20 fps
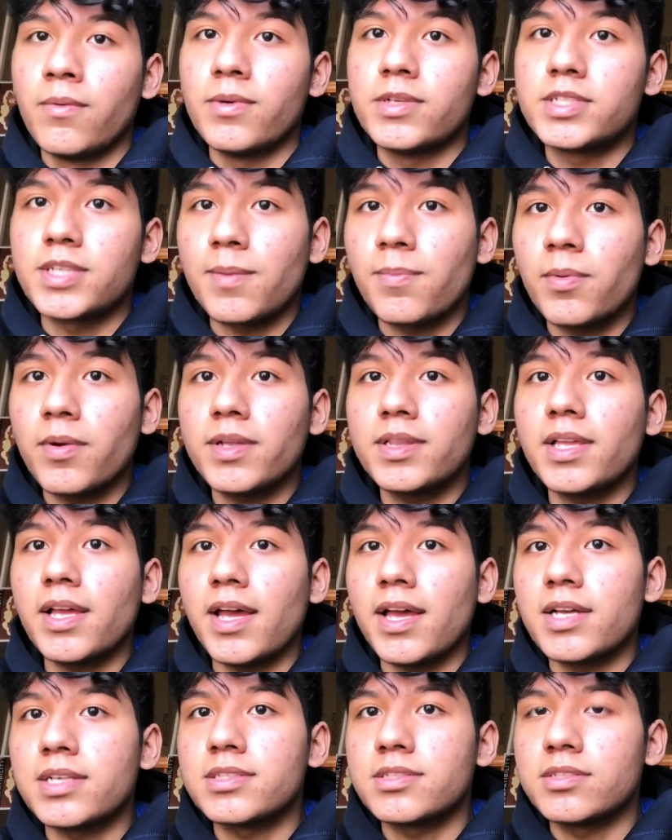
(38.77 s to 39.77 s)
We separate
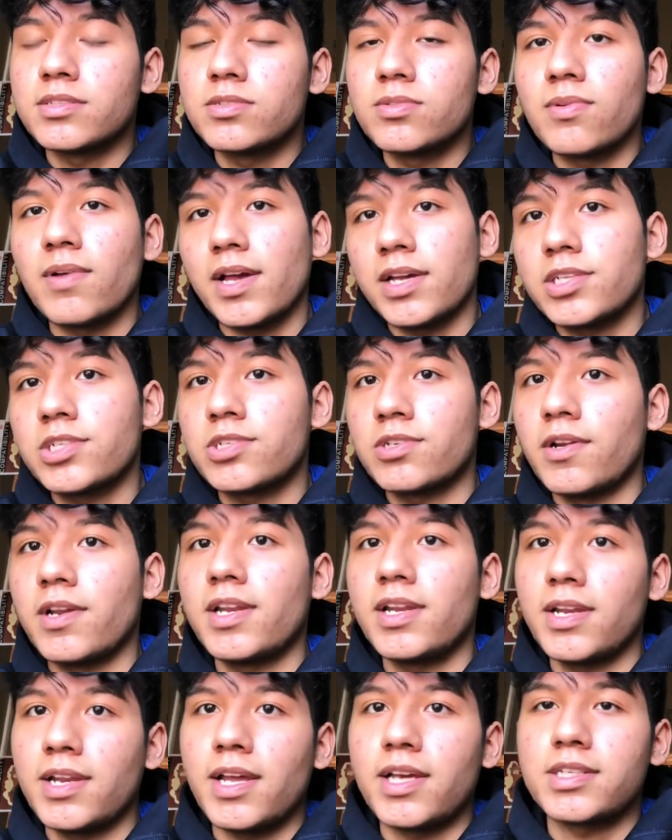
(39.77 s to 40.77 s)
the X into X
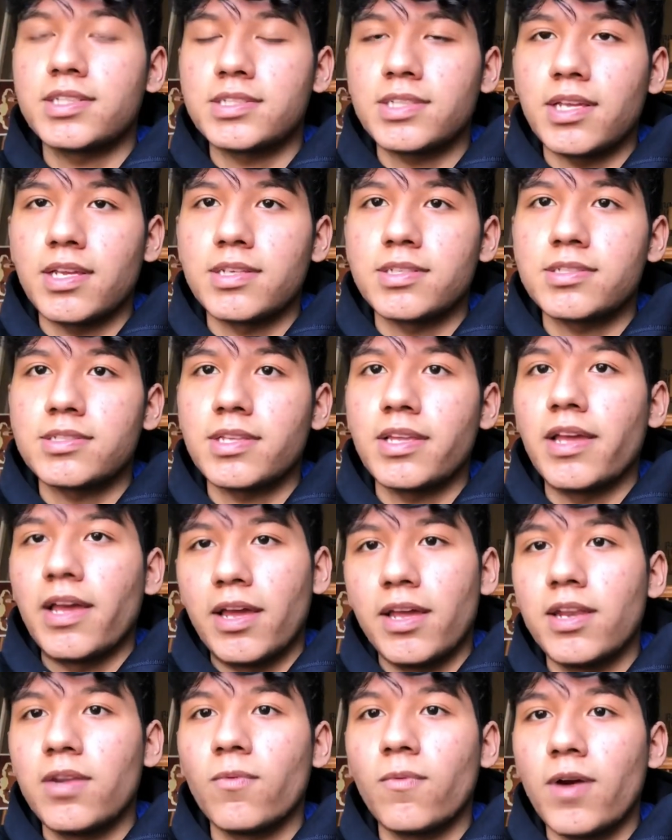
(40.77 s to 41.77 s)
train and X test
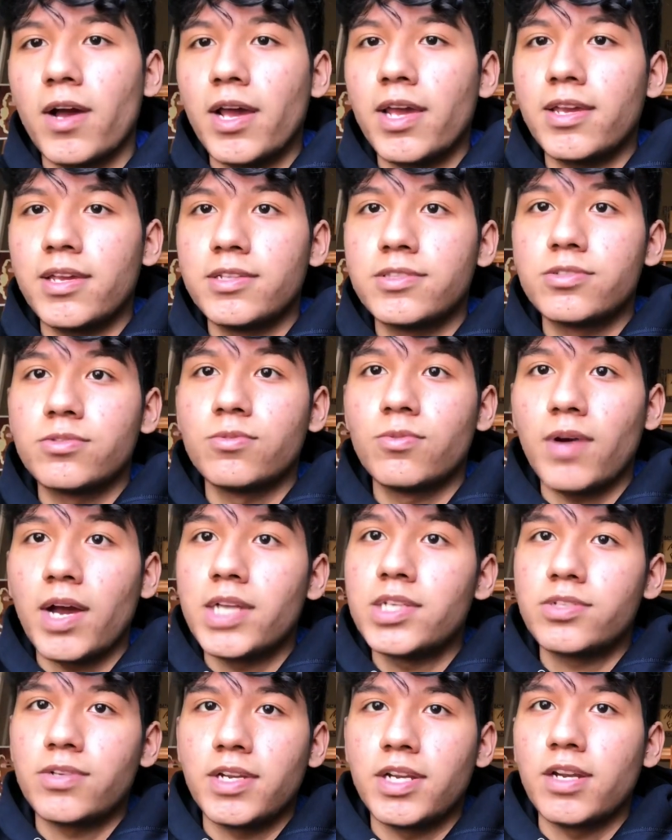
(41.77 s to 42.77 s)
and Y into
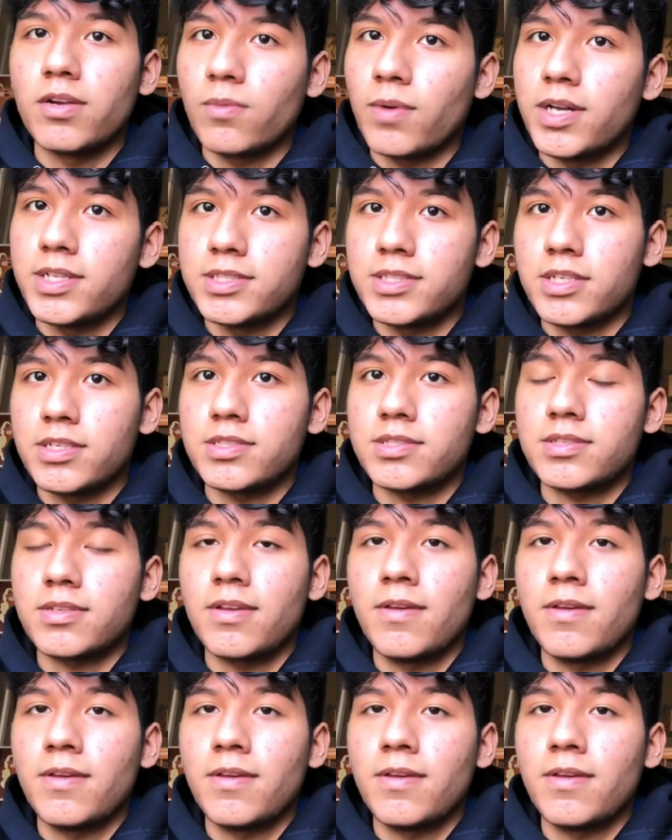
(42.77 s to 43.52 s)
Y train and Y test.